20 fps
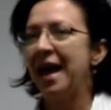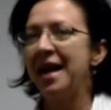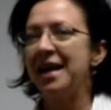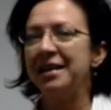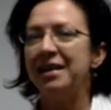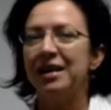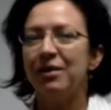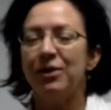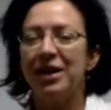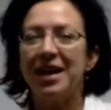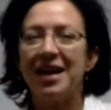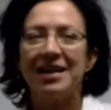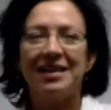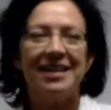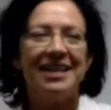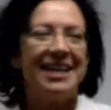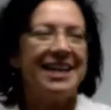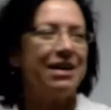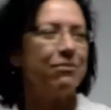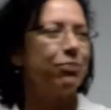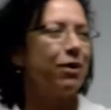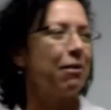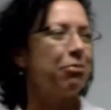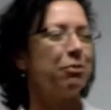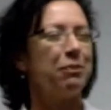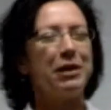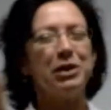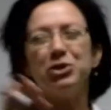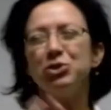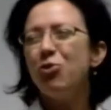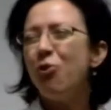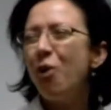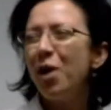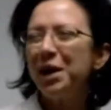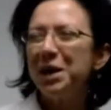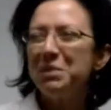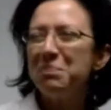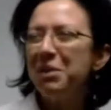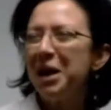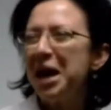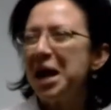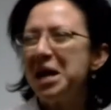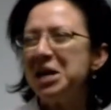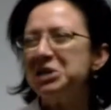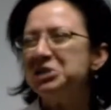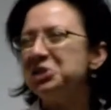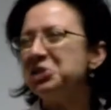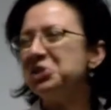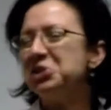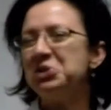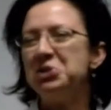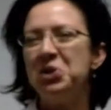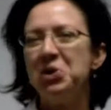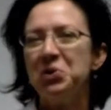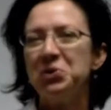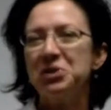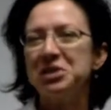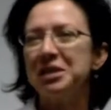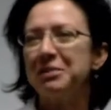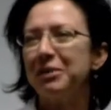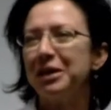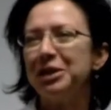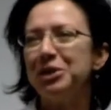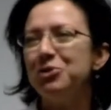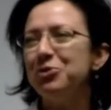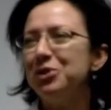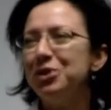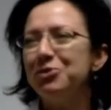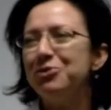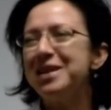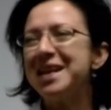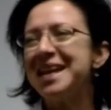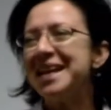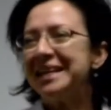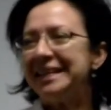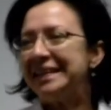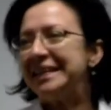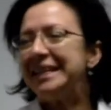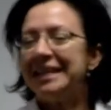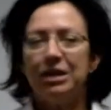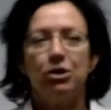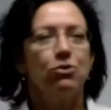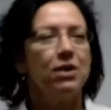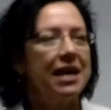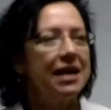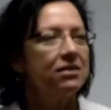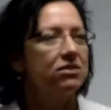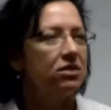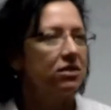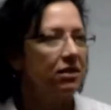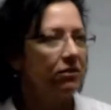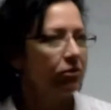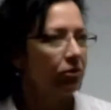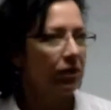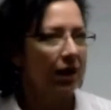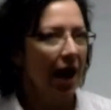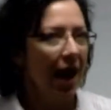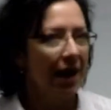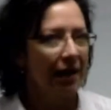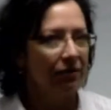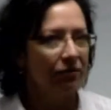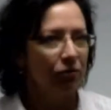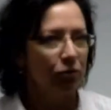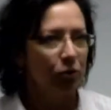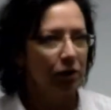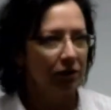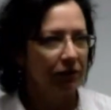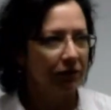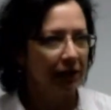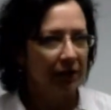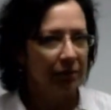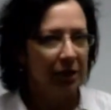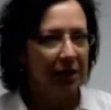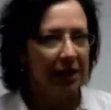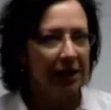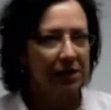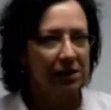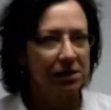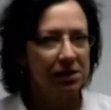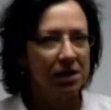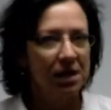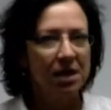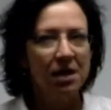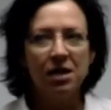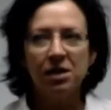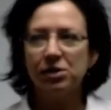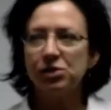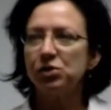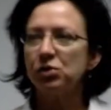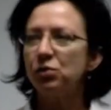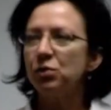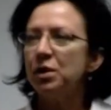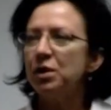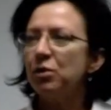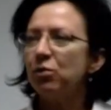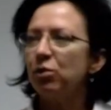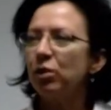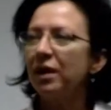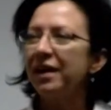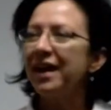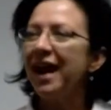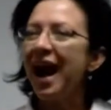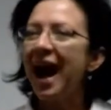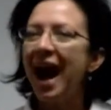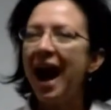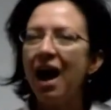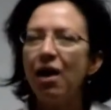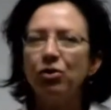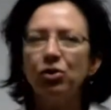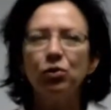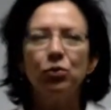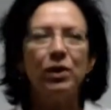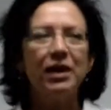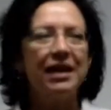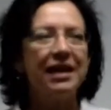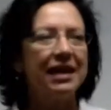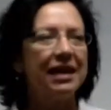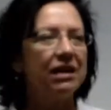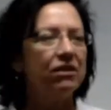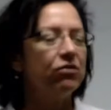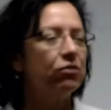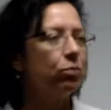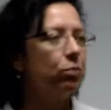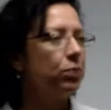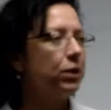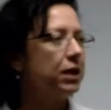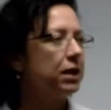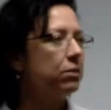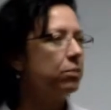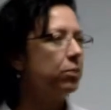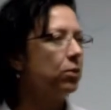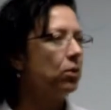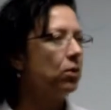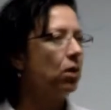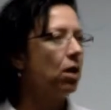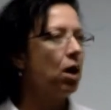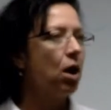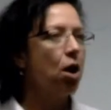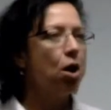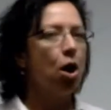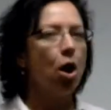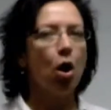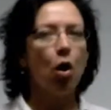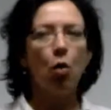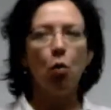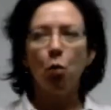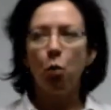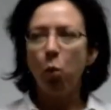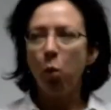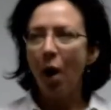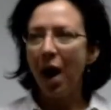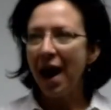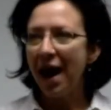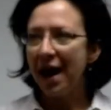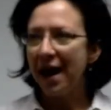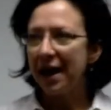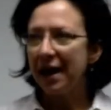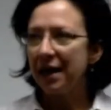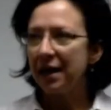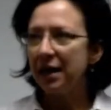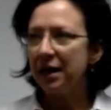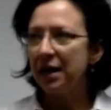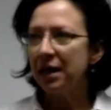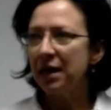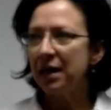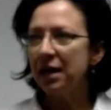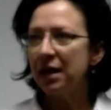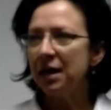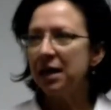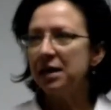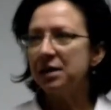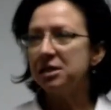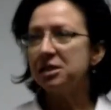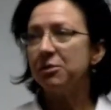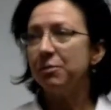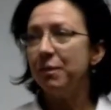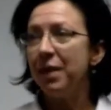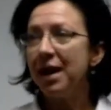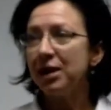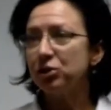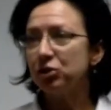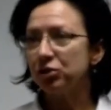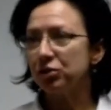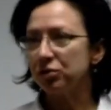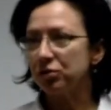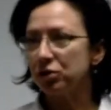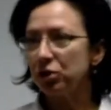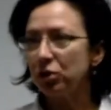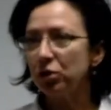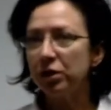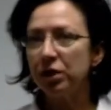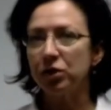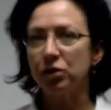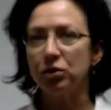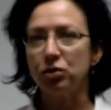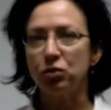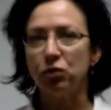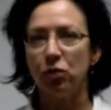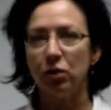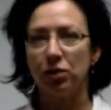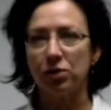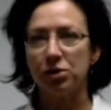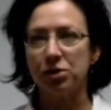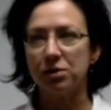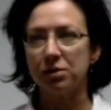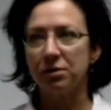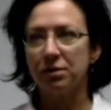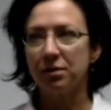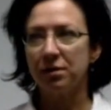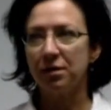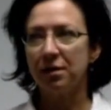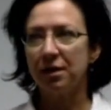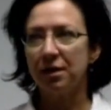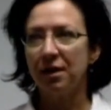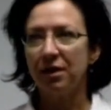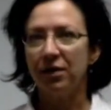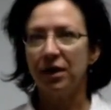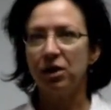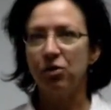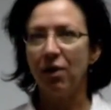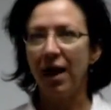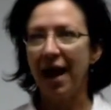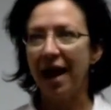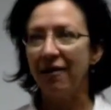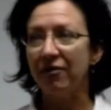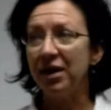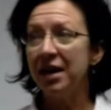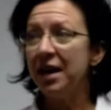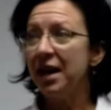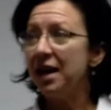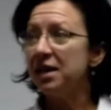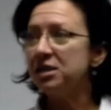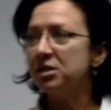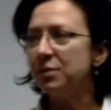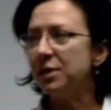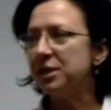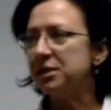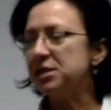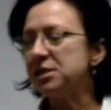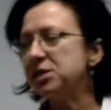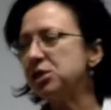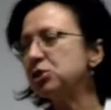And he had probably 20 pages of notes. I'm like, you can't deliver that in 45 minutes. So we're like, how do we give people a way to measure, to look at the tools that you have and to make